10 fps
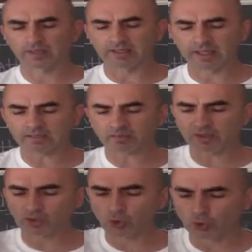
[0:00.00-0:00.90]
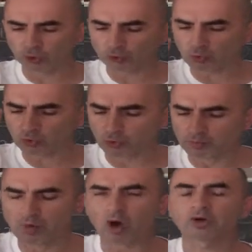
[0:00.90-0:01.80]
Yet the Lord will
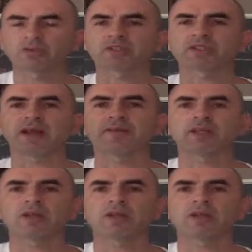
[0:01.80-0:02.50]
command his loving